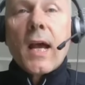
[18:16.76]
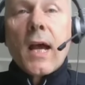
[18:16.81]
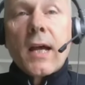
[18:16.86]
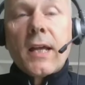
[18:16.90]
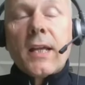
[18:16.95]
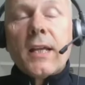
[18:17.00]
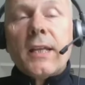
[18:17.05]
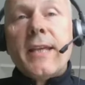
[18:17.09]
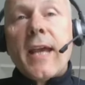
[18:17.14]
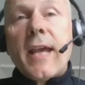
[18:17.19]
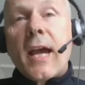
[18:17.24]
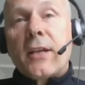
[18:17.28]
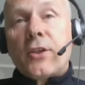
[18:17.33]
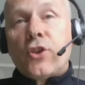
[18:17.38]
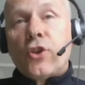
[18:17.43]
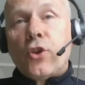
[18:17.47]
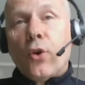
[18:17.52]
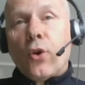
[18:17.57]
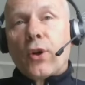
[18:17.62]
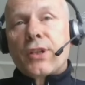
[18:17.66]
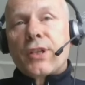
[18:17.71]
Yeah,
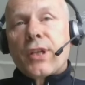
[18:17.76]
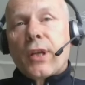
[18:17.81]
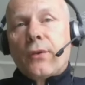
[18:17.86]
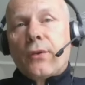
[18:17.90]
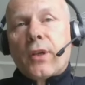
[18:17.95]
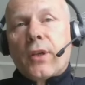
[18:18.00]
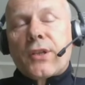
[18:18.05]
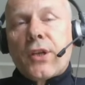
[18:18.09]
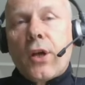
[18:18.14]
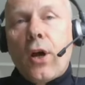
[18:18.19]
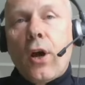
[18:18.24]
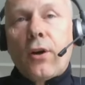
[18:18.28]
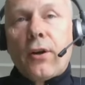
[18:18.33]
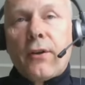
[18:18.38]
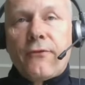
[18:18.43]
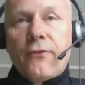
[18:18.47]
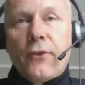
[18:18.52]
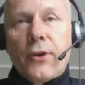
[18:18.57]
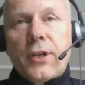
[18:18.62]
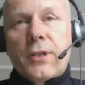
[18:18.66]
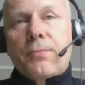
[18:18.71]
sure. So the Sahara
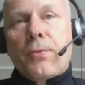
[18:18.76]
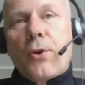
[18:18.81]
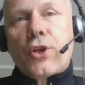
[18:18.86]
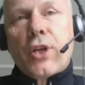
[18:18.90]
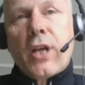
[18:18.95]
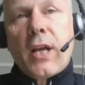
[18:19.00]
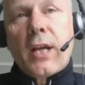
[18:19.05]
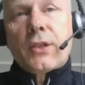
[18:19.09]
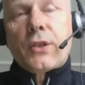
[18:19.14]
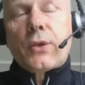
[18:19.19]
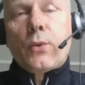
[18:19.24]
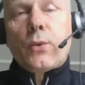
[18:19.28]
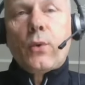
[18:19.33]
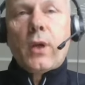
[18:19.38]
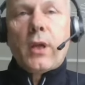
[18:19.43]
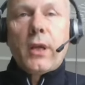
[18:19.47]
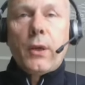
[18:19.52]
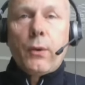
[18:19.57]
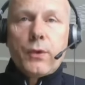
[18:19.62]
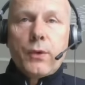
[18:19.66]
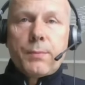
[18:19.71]
Forest Project,
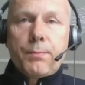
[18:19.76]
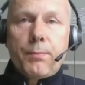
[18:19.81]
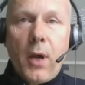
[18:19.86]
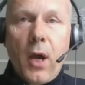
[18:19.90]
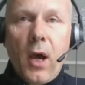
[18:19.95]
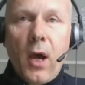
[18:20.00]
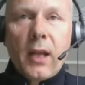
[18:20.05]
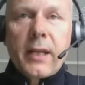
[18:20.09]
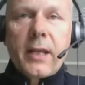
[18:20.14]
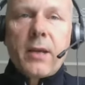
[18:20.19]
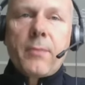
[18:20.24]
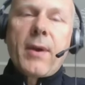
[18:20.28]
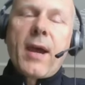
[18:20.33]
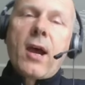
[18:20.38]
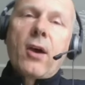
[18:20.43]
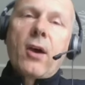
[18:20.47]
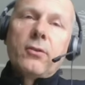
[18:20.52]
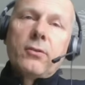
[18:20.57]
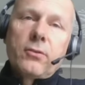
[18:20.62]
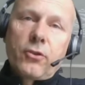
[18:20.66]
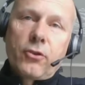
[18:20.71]
it was partly
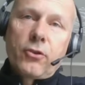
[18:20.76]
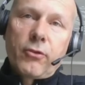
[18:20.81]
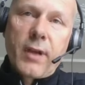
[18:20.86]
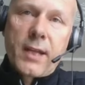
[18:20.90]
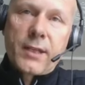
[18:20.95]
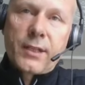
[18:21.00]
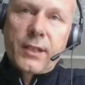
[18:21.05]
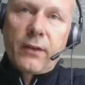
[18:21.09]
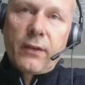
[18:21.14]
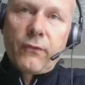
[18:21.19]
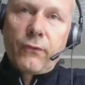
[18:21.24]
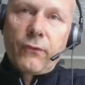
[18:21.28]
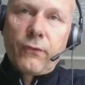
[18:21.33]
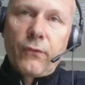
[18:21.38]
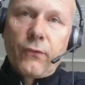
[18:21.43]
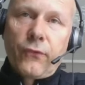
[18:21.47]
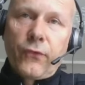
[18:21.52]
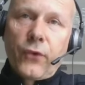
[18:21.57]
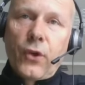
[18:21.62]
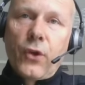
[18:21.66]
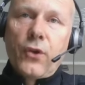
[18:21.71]
about creating
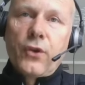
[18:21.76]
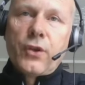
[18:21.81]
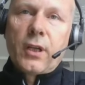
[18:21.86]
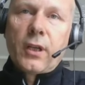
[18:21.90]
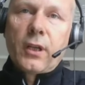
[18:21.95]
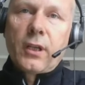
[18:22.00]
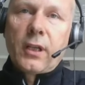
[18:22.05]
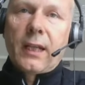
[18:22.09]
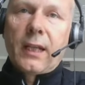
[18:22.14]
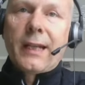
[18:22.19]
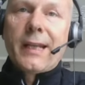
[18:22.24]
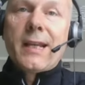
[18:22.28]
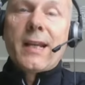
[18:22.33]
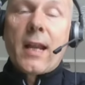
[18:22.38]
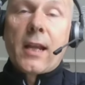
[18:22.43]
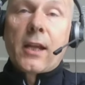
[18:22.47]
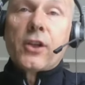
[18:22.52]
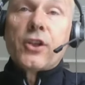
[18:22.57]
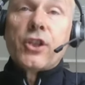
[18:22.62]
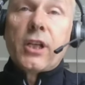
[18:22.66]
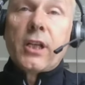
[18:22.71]
food and clean
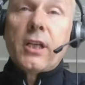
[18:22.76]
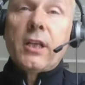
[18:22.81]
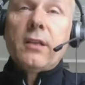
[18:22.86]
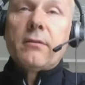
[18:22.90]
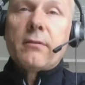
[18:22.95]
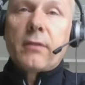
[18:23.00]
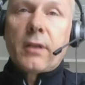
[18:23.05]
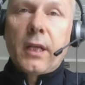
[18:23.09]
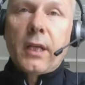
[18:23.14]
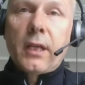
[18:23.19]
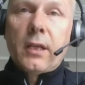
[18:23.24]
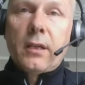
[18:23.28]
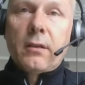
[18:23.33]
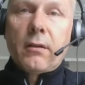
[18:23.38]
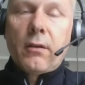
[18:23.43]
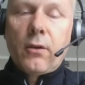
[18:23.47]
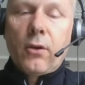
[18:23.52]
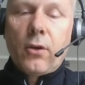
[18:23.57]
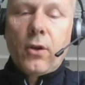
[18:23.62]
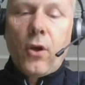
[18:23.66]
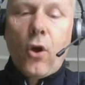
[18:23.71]
energy in
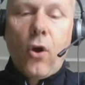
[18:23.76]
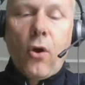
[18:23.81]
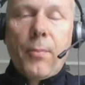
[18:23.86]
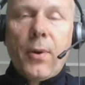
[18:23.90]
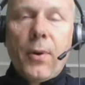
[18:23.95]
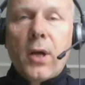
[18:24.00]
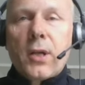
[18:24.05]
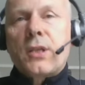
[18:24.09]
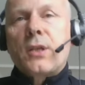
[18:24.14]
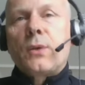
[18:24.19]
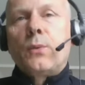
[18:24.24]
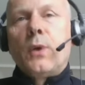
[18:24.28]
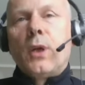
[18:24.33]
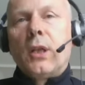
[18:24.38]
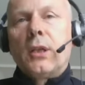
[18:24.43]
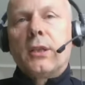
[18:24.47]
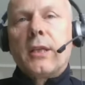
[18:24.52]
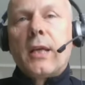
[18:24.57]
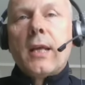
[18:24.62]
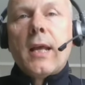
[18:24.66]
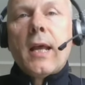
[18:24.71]
hot parts of the
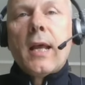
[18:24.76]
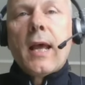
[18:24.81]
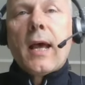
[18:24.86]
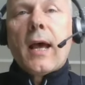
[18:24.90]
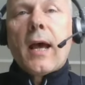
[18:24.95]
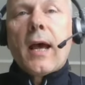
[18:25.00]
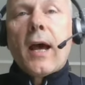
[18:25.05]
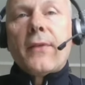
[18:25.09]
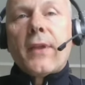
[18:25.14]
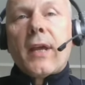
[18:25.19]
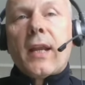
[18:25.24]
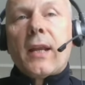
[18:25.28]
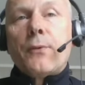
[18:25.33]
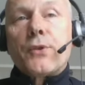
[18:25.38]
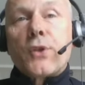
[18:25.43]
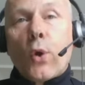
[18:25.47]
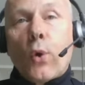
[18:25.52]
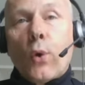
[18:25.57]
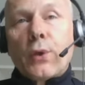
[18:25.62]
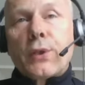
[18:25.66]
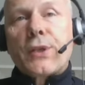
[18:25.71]
world. And then it
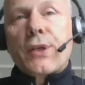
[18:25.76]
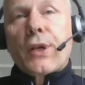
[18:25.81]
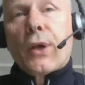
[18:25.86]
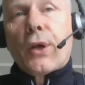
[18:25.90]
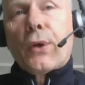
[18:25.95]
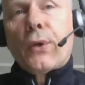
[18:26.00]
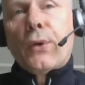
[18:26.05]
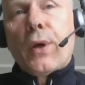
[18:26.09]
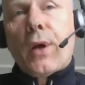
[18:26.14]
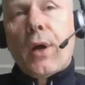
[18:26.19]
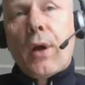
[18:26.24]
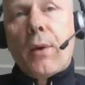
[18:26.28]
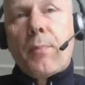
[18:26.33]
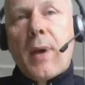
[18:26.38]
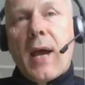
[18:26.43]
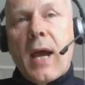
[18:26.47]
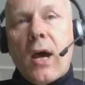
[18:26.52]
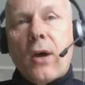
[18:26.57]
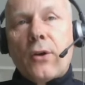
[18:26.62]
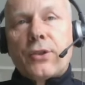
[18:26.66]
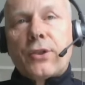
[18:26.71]
was also
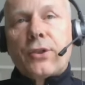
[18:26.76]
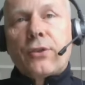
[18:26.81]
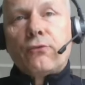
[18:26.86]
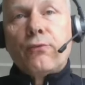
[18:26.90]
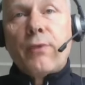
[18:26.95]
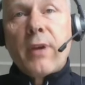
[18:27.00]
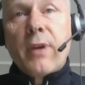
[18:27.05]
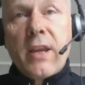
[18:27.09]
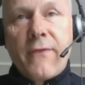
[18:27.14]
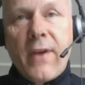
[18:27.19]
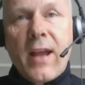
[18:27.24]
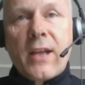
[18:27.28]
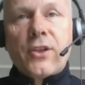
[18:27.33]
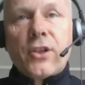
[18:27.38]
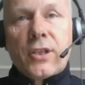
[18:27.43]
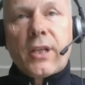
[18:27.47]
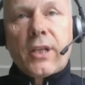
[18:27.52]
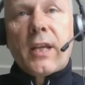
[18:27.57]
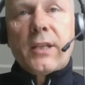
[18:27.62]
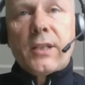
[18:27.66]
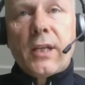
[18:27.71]
about
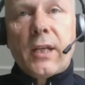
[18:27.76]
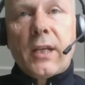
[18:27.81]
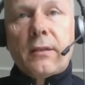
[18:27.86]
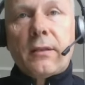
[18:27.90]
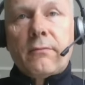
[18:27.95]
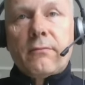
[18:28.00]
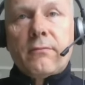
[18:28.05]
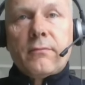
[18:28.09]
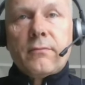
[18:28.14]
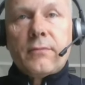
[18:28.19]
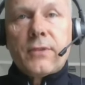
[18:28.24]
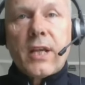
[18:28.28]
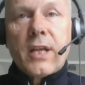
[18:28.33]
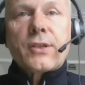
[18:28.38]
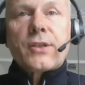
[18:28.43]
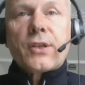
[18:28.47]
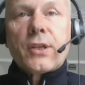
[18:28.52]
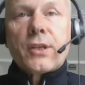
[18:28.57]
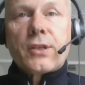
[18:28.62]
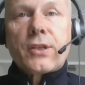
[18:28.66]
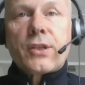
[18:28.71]
revegetating
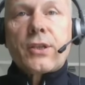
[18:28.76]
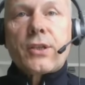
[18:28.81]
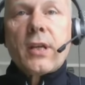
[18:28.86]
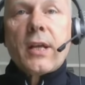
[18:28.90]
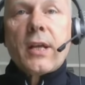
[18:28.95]
deserts.